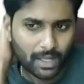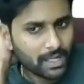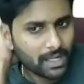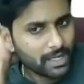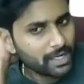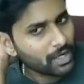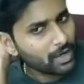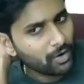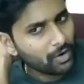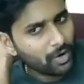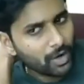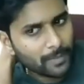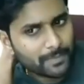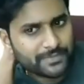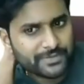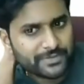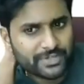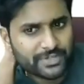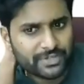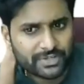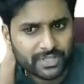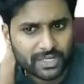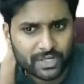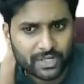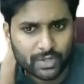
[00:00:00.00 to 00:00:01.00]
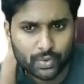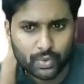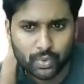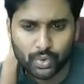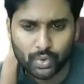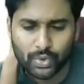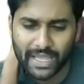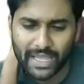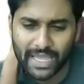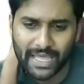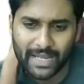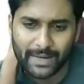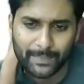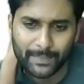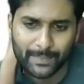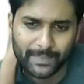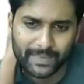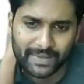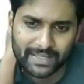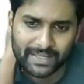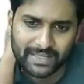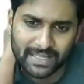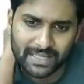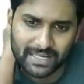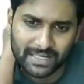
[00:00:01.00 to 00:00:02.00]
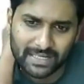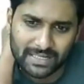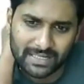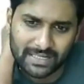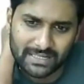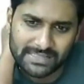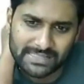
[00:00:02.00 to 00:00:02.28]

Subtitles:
Now, observe that who can be the